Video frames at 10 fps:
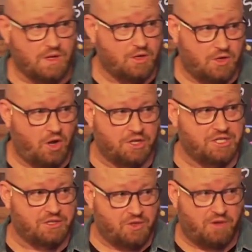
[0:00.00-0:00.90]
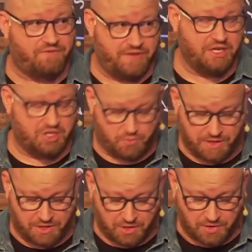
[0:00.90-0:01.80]
God's not finished with
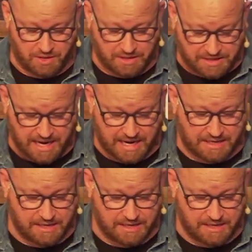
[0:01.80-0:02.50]
you yet.